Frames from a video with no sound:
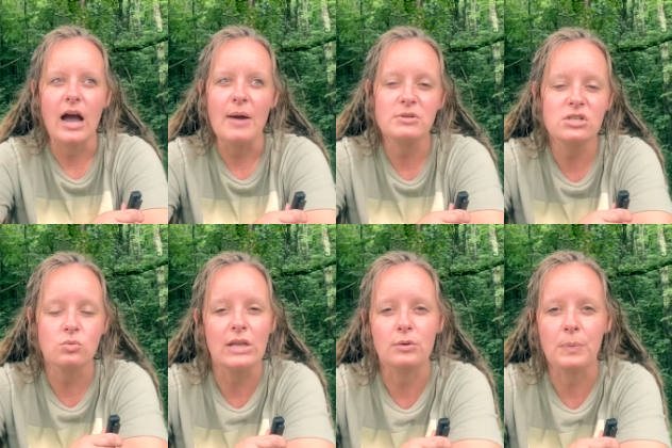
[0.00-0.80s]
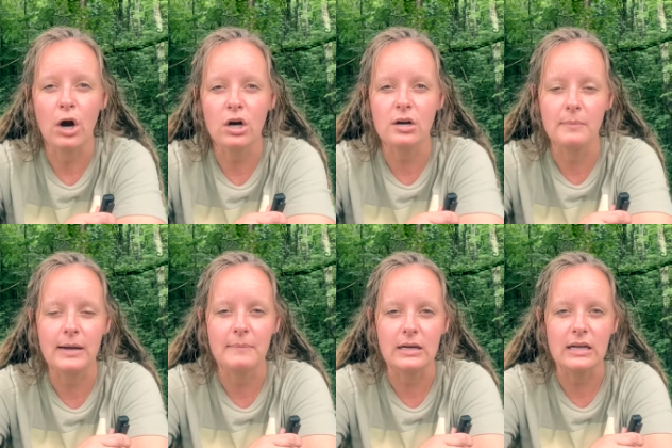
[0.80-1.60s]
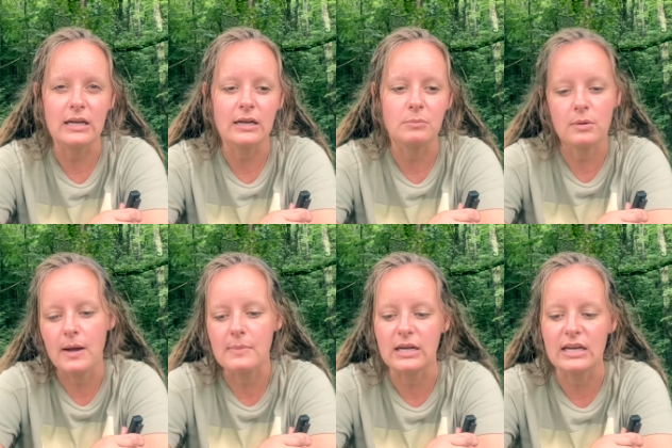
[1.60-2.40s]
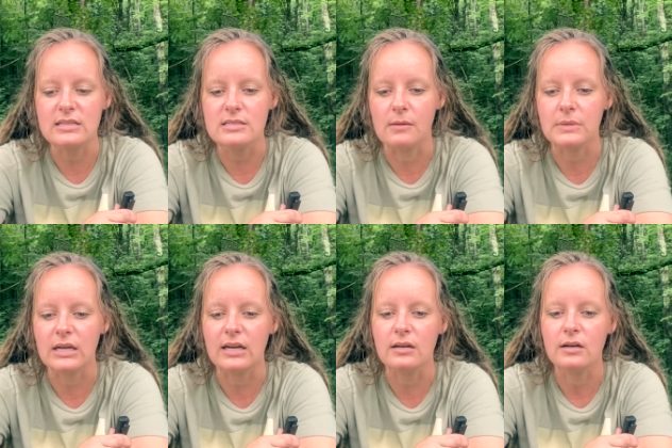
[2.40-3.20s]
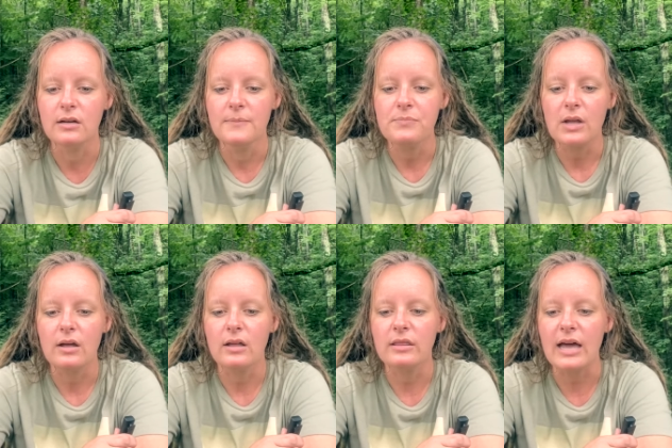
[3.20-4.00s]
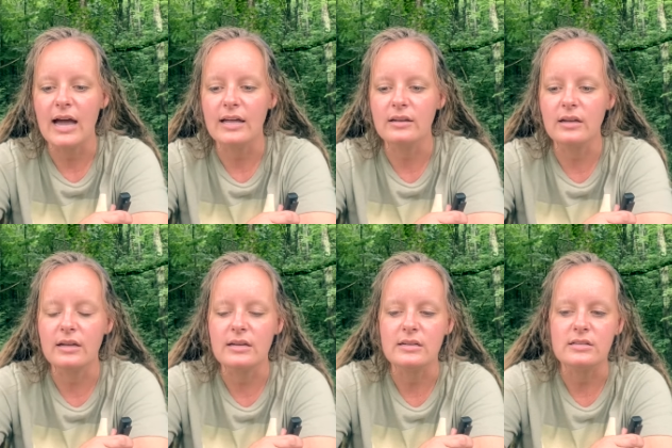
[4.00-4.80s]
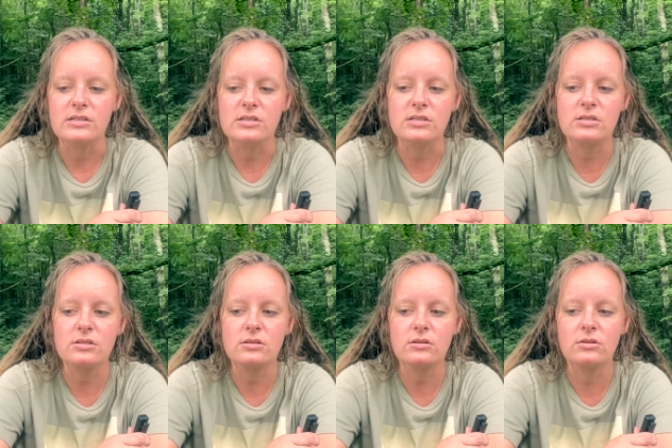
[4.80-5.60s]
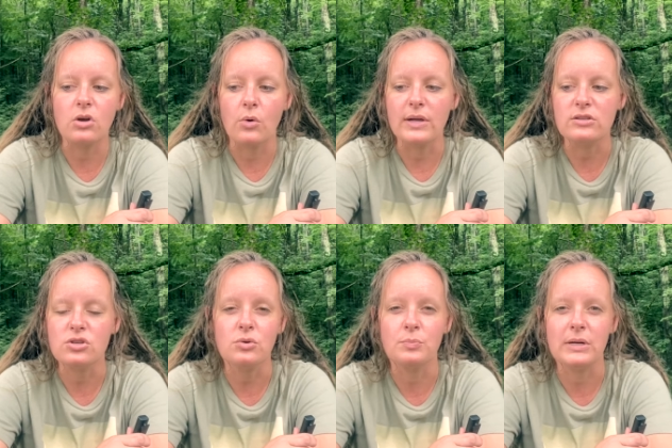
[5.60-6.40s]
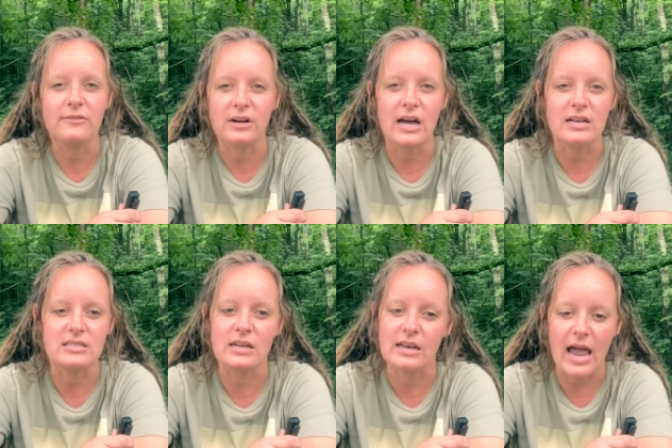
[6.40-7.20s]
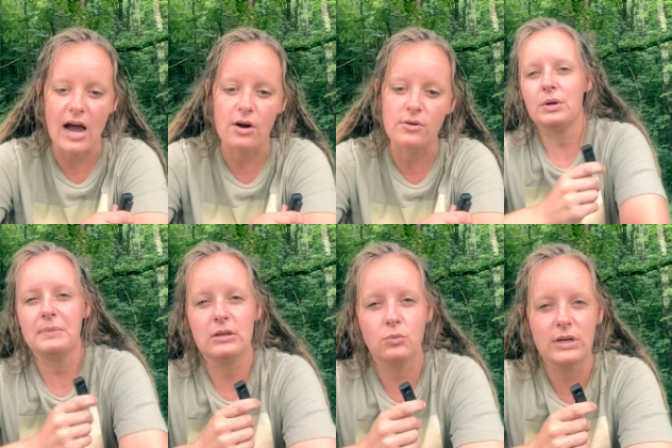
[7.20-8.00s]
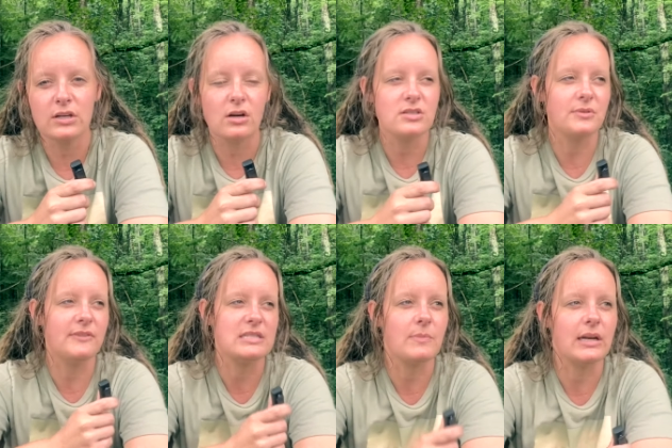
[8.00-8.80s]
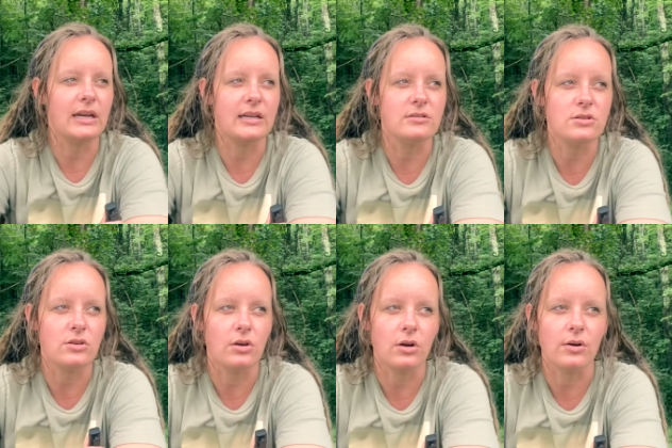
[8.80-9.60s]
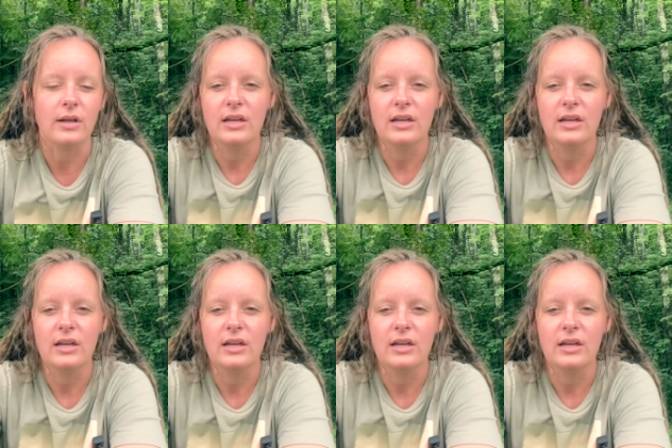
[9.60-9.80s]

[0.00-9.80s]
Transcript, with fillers: I would just rather park my money and put my money in something that is going to benefit us now. I mean, we could also invest money into